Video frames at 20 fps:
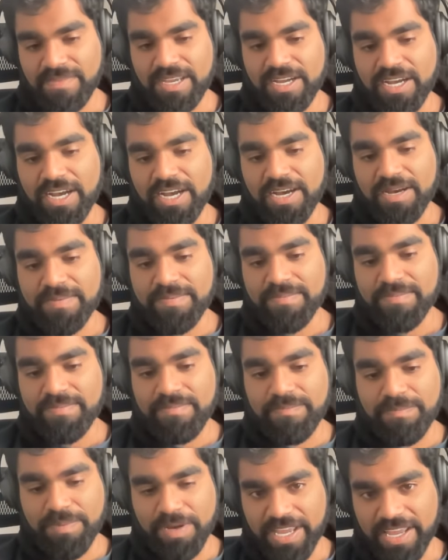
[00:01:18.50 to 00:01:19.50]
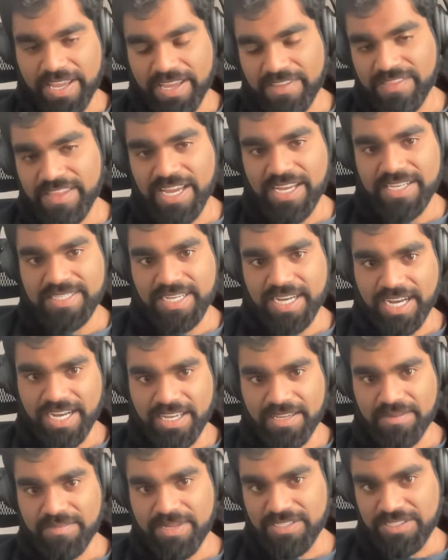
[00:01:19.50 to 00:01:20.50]
Um, but in that
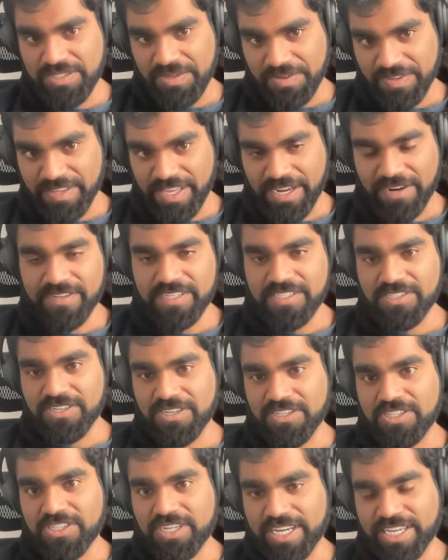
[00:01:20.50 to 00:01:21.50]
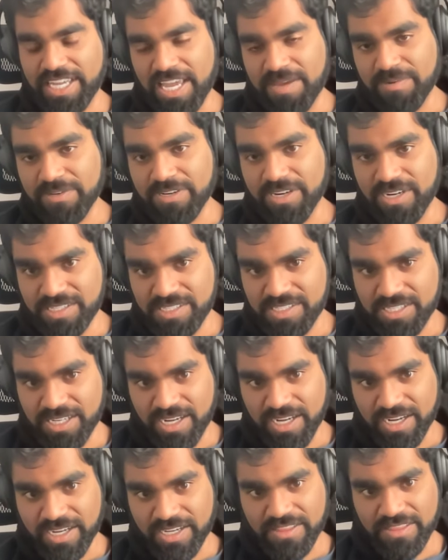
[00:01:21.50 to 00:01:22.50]
time and doing that research, I came across a
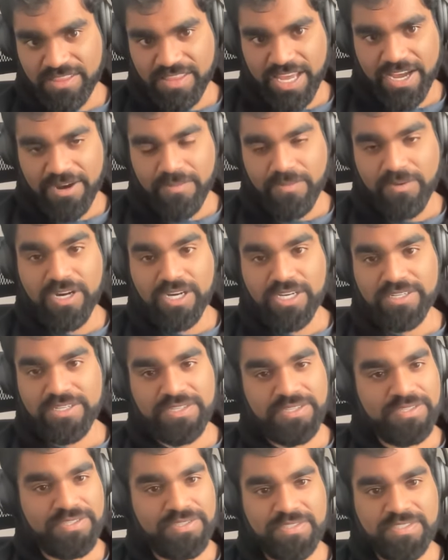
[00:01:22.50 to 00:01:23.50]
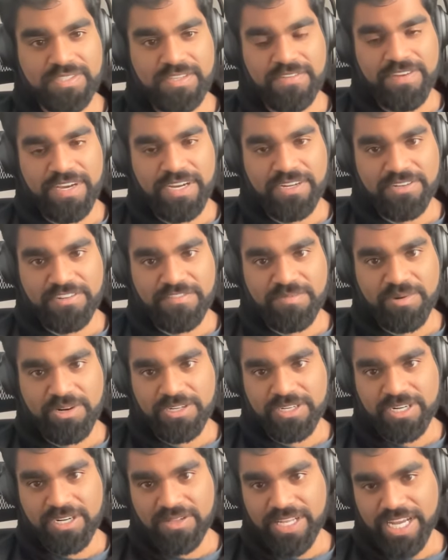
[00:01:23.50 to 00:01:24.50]
talk that Juan, who's the founder of
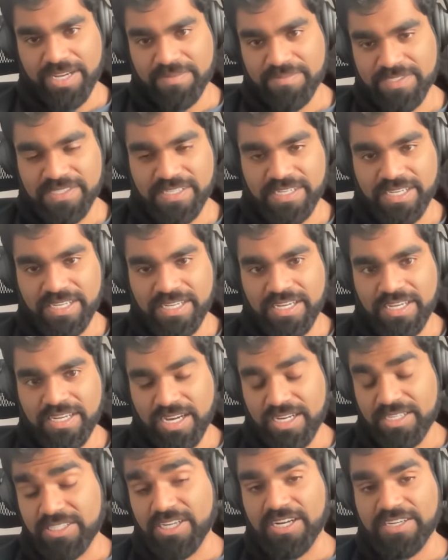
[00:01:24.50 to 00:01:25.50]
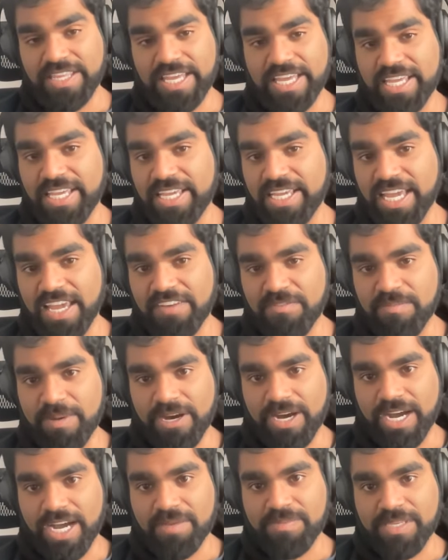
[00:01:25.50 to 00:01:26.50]
Protocol Labs, a talk that he gave
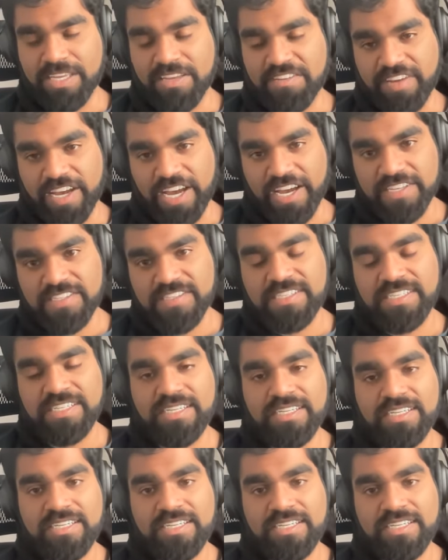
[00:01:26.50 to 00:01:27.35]
about IPFS.